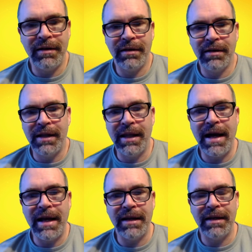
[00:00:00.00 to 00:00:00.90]

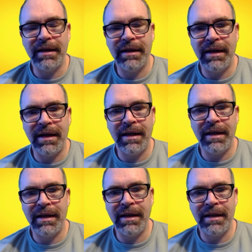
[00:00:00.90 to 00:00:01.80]
collided,
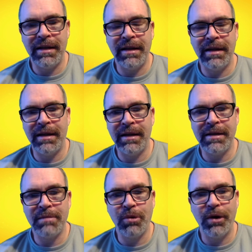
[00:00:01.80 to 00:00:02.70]
and the
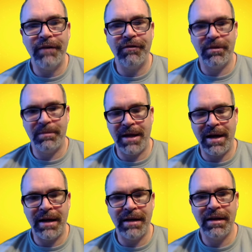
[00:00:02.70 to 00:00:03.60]
debris from
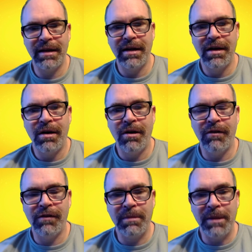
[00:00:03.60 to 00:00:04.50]
that over
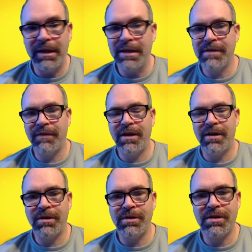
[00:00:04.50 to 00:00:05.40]
millions of
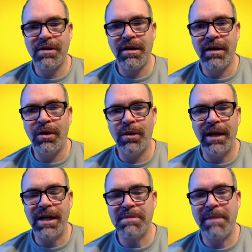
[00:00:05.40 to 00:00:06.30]
years
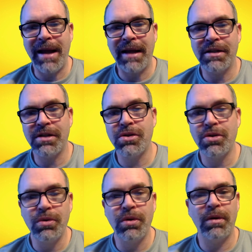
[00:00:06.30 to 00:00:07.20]
coalesced back into
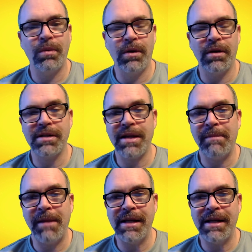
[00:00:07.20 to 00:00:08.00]
2 worlds. And many